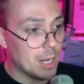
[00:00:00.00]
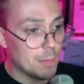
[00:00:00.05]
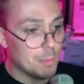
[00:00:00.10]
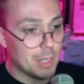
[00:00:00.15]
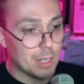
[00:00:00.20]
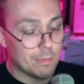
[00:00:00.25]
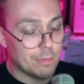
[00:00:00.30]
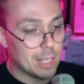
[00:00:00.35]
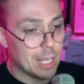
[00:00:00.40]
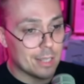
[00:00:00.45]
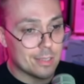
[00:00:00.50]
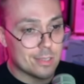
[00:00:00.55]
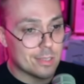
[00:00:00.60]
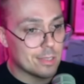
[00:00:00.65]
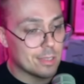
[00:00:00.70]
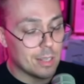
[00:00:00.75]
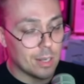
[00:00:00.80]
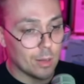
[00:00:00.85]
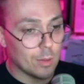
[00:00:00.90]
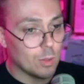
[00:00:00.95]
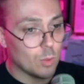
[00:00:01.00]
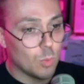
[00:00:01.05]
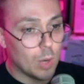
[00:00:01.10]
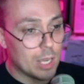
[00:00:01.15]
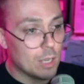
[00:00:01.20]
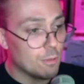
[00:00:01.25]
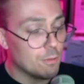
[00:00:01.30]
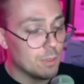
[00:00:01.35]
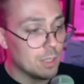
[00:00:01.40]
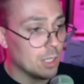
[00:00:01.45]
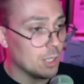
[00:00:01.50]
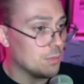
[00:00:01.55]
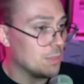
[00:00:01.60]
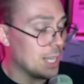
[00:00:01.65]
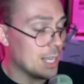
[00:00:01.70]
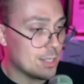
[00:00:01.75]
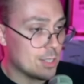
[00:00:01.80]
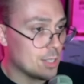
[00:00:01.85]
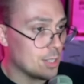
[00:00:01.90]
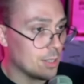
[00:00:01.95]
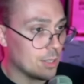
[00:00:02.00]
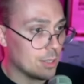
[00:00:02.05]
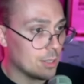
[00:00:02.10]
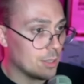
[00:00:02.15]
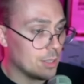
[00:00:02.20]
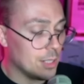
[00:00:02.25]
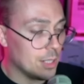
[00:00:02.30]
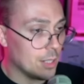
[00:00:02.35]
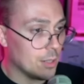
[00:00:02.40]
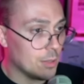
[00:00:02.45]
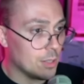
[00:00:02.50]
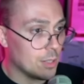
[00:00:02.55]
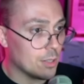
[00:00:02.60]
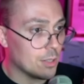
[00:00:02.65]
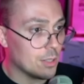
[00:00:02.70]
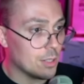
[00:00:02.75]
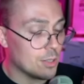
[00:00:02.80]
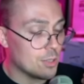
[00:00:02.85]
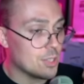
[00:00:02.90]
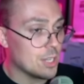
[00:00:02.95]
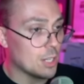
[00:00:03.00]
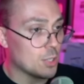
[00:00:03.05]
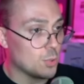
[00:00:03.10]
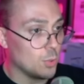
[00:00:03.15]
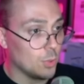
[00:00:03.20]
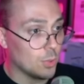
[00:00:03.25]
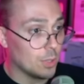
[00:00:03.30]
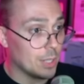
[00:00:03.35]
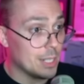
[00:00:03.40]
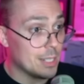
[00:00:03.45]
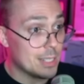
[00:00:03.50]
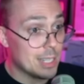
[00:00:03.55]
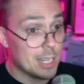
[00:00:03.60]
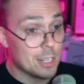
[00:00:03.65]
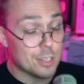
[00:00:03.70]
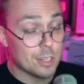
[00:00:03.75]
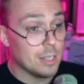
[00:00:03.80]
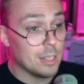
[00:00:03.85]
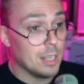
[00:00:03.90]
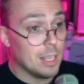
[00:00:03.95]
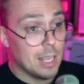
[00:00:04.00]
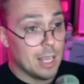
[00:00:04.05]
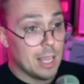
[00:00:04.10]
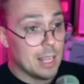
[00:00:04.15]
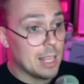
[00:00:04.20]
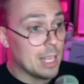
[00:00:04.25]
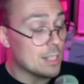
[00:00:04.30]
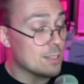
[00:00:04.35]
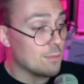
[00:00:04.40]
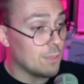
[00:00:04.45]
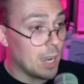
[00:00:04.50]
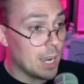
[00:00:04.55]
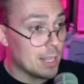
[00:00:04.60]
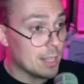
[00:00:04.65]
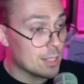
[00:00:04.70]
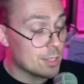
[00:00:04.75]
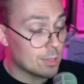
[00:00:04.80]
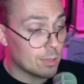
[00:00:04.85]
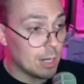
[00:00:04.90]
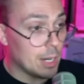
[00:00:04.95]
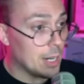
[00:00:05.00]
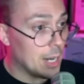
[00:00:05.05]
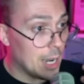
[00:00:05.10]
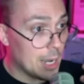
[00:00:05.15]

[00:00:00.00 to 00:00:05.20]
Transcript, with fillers: I mean, if that's, you know, the way you feel, if that's your, you know, your sexual orientation, that's fine. That's great.